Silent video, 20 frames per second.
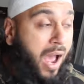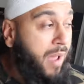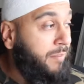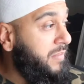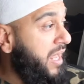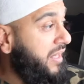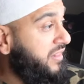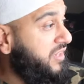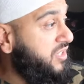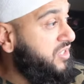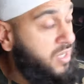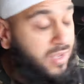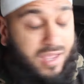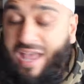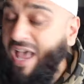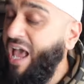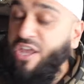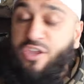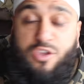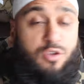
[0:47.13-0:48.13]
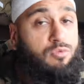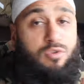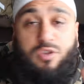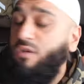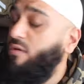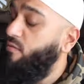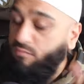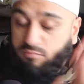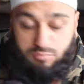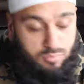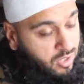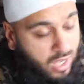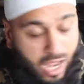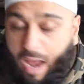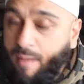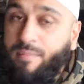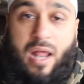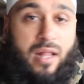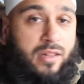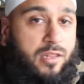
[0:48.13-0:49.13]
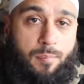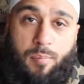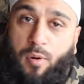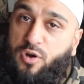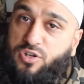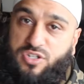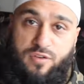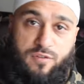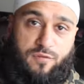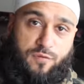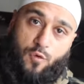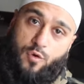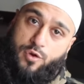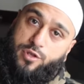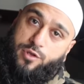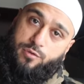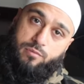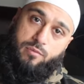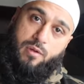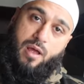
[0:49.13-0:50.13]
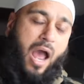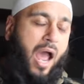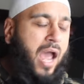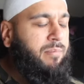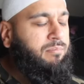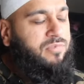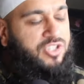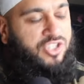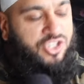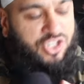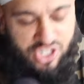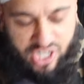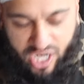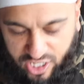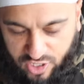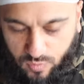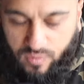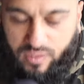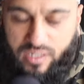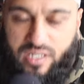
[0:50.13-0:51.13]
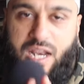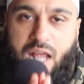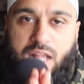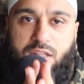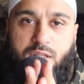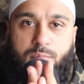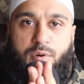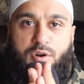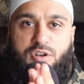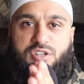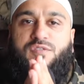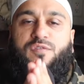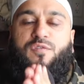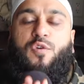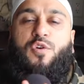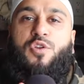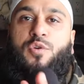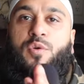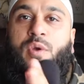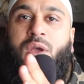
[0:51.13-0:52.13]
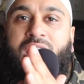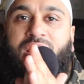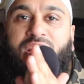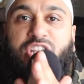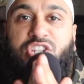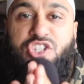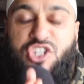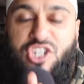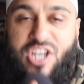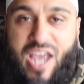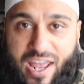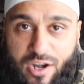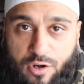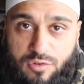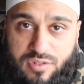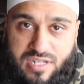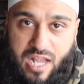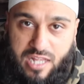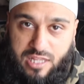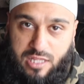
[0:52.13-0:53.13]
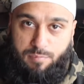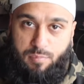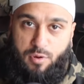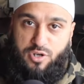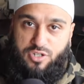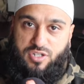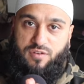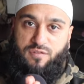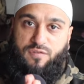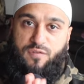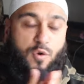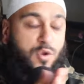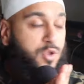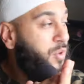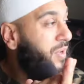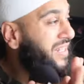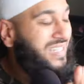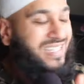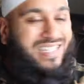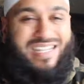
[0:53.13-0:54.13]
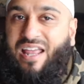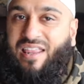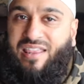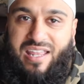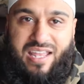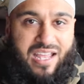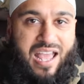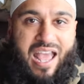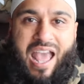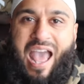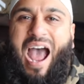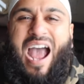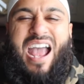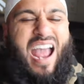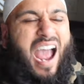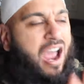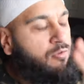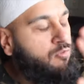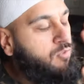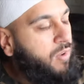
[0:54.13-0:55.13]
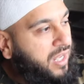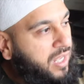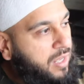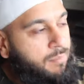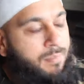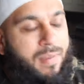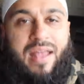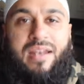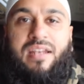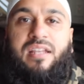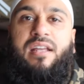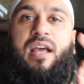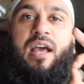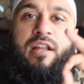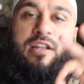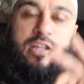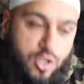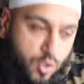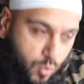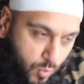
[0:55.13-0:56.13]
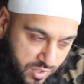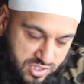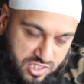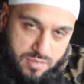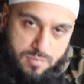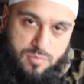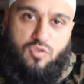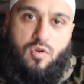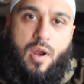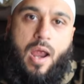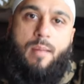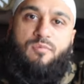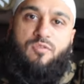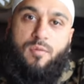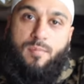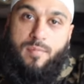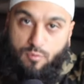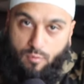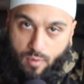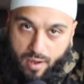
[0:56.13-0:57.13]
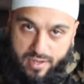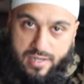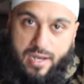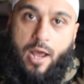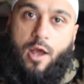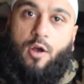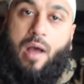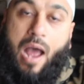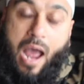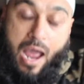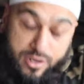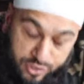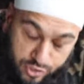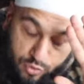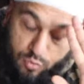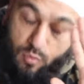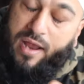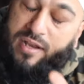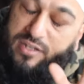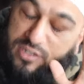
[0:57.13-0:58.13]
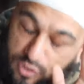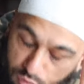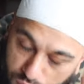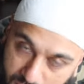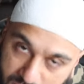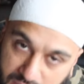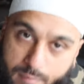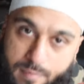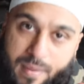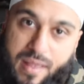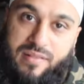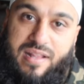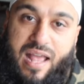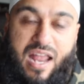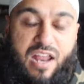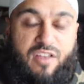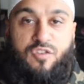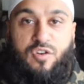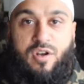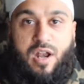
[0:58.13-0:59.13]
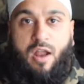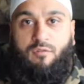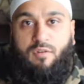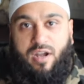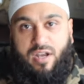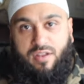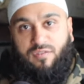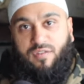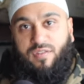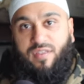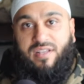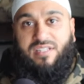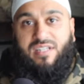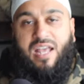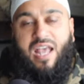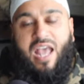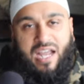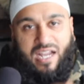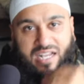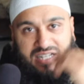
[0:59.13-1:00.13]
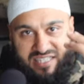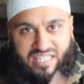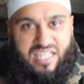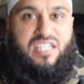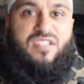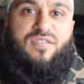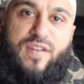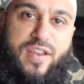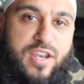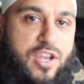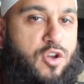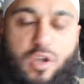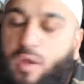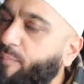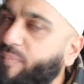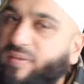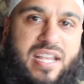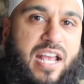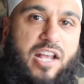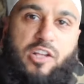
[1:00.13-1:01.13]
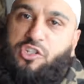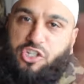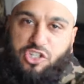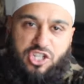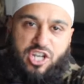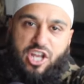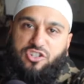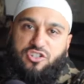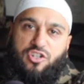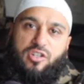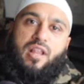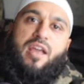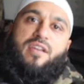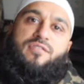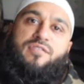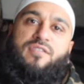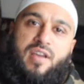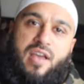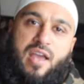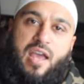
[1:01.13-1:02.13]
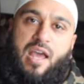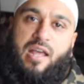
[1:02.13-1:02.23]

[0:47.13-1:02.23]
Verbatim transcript: I'm not the you I'm not the person for you. I'm genuinely not the person for you. This channel's not the person for you. It's nothing. I, I, recommend that you unsubscribe from me right now. I do. I do recommend that if you're not ready for this. Because this video could potentially change your life.